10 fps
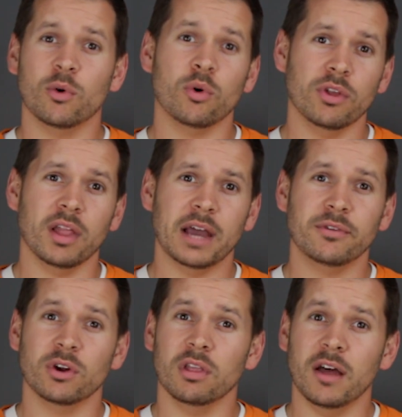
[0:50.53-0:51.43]
or the life of
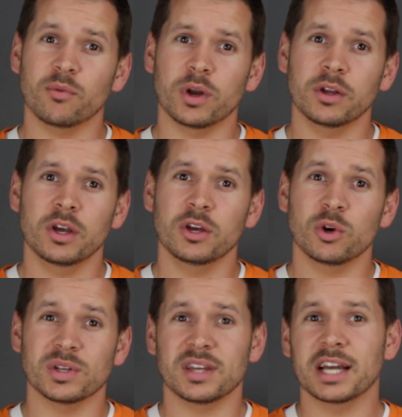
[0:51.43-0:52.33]
your loved one
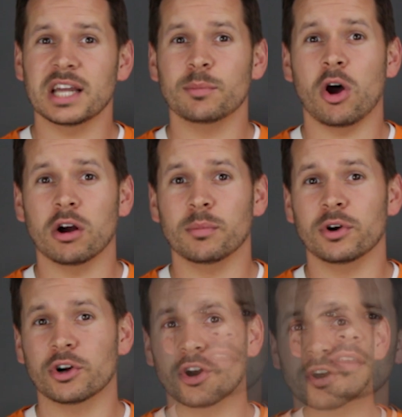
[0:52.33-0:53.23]
who has nighttime
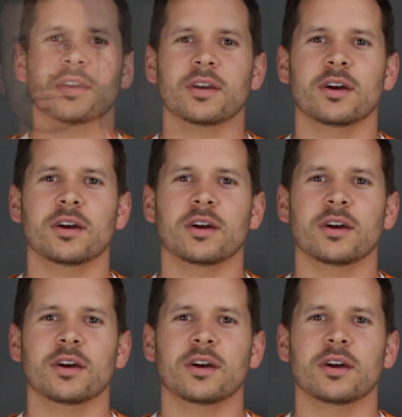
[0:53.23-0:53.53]
heartburn or GERD.